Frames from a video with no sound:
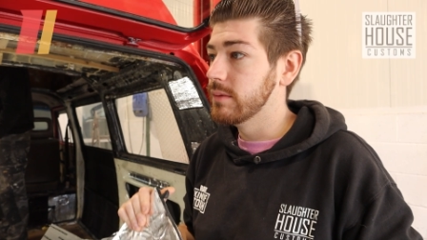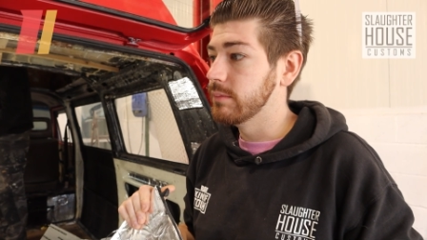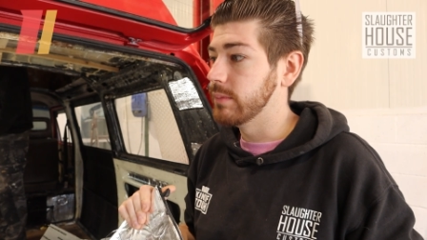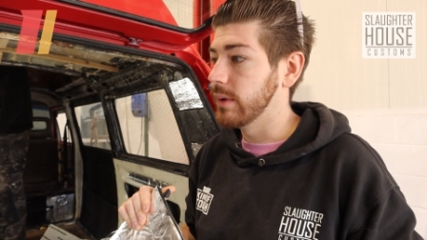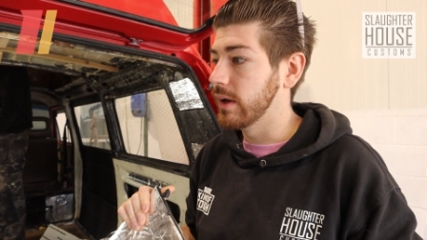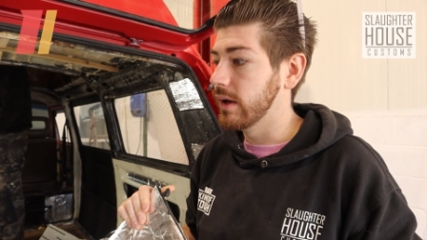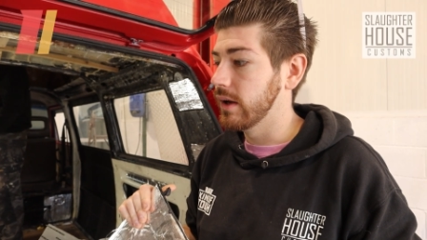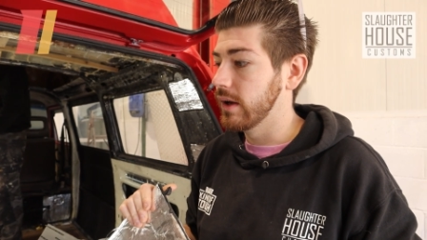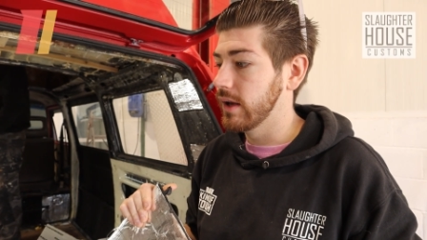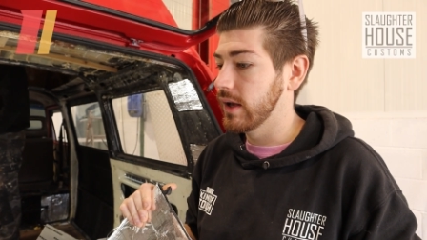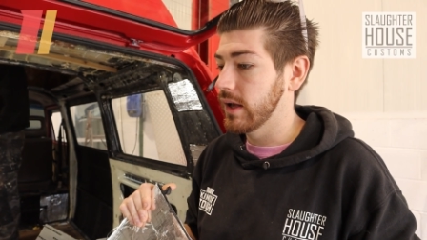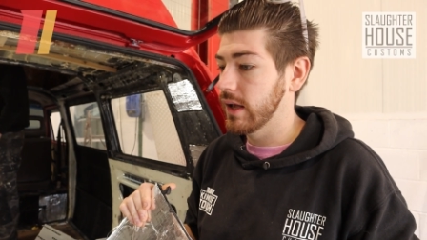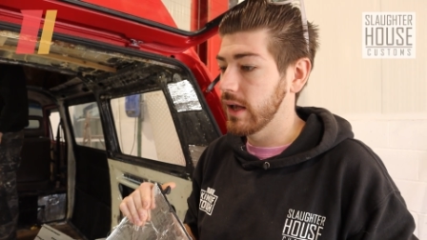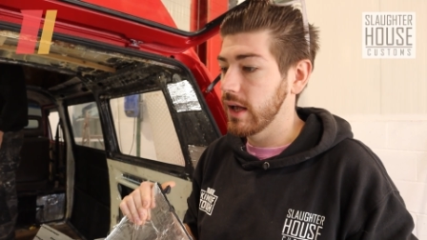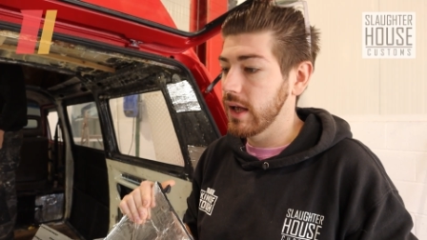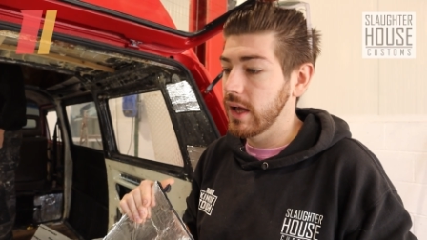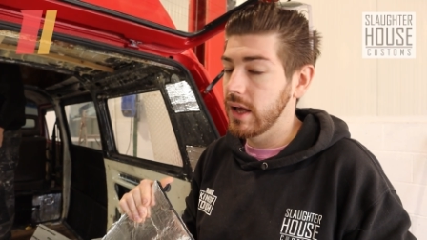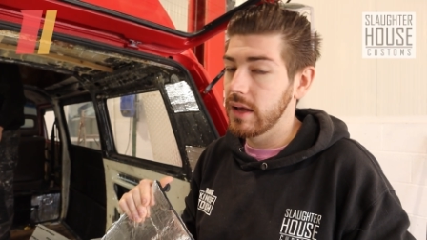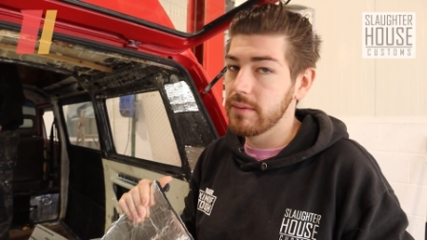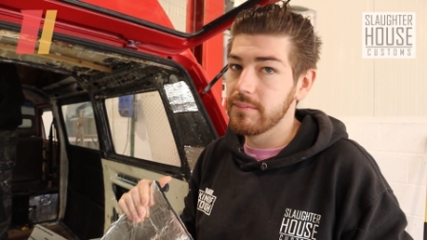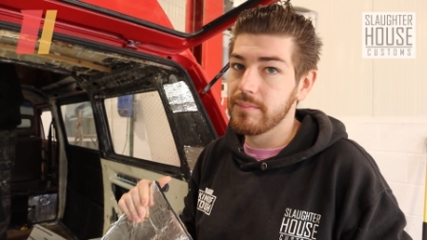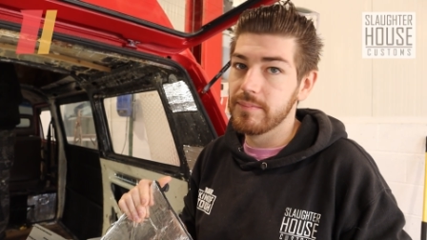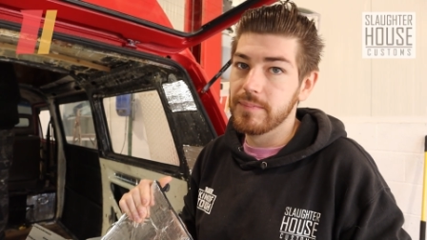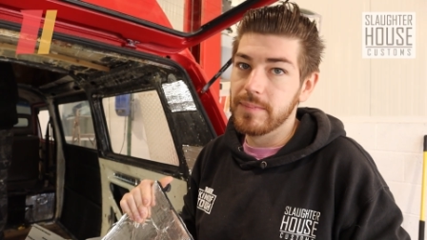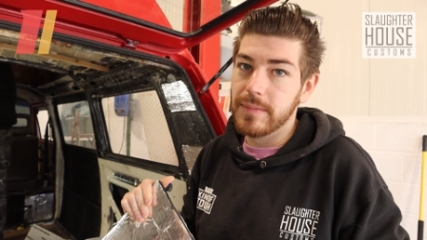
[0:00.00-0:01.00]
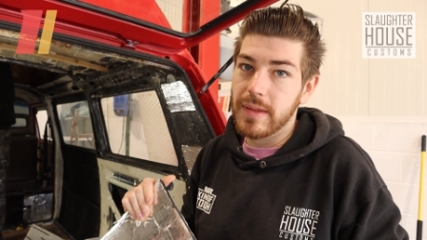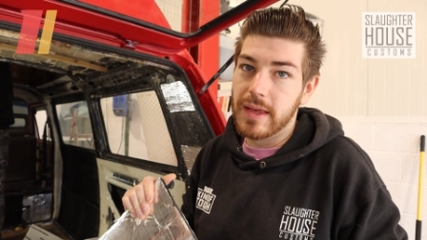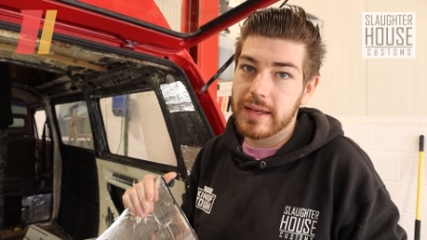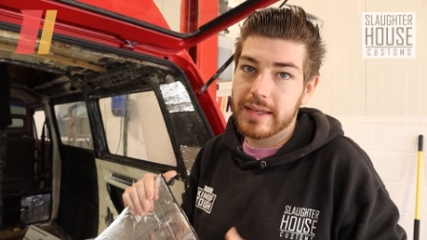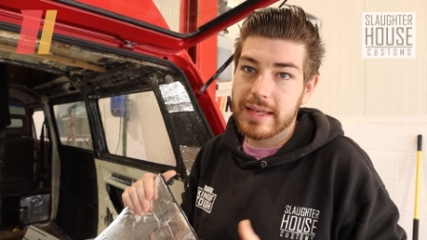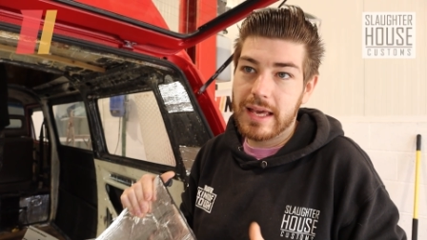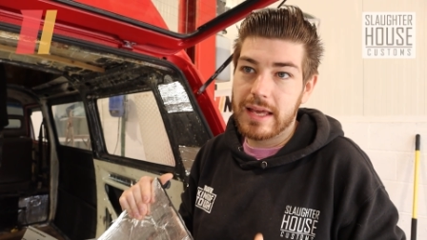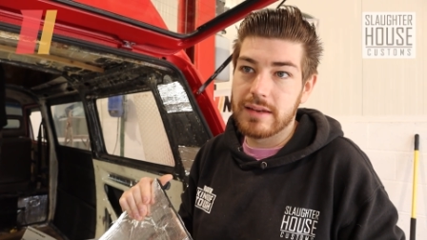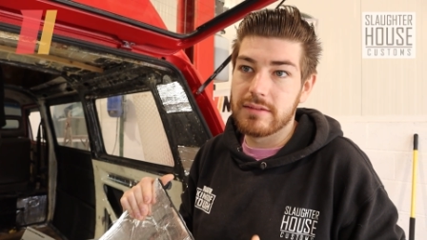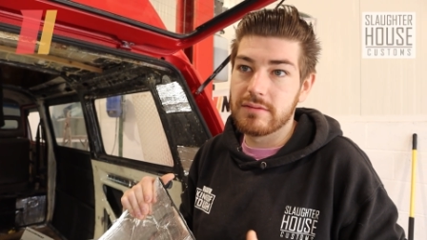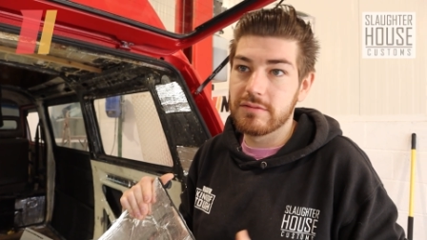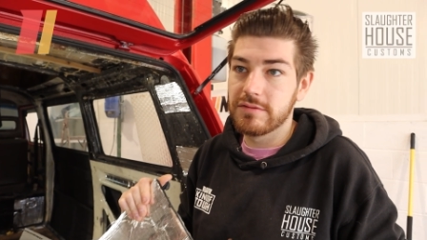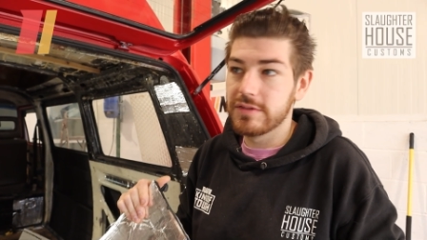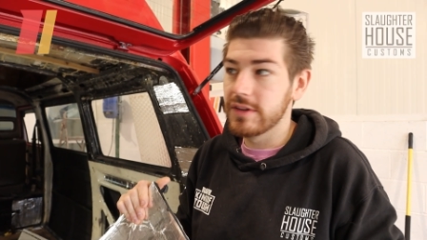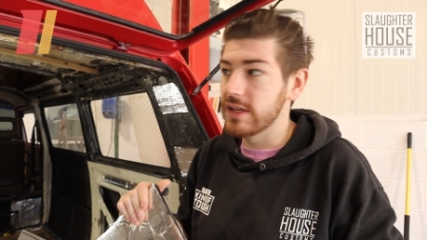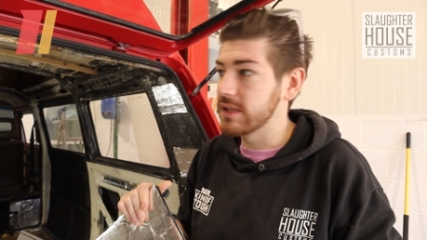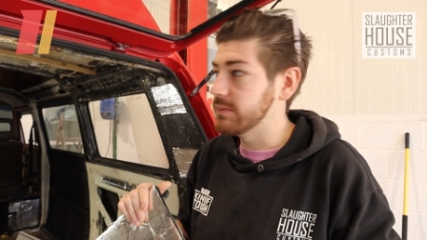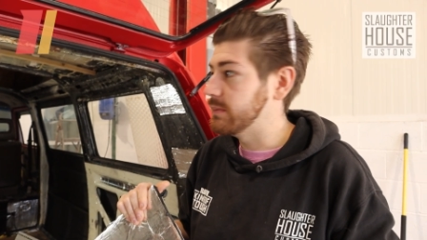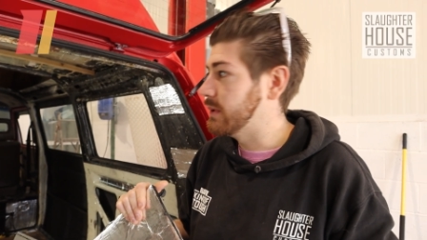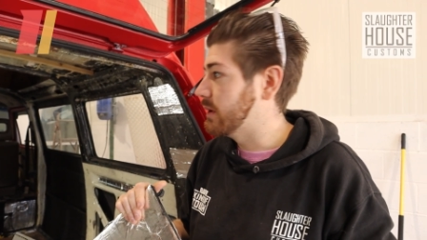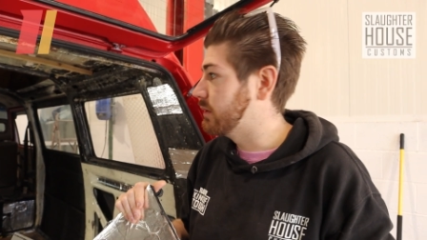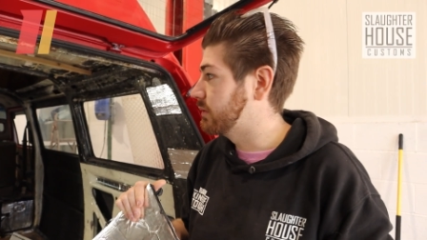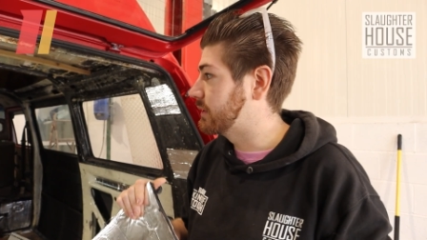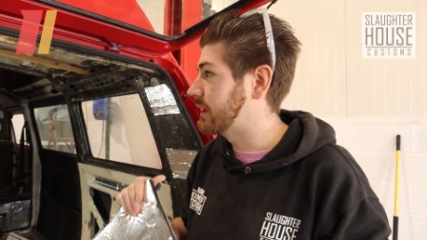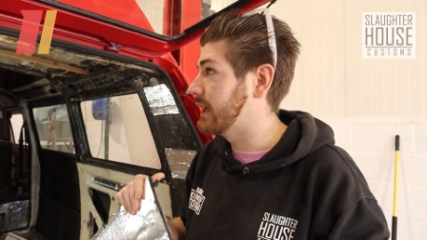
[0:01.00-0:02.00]
But again, for this
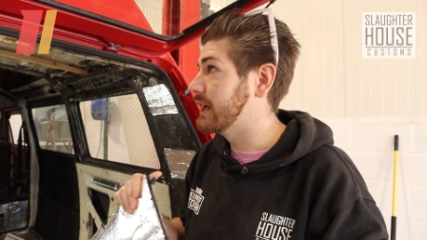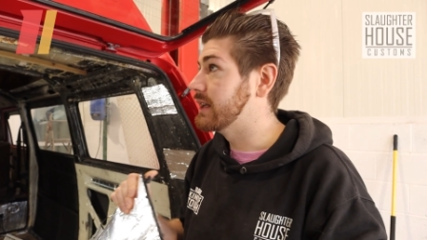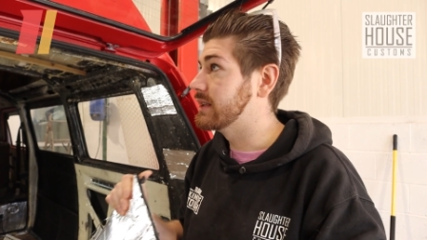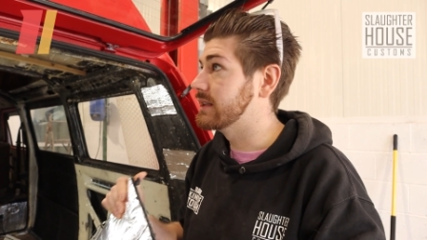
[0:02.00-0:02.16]
build that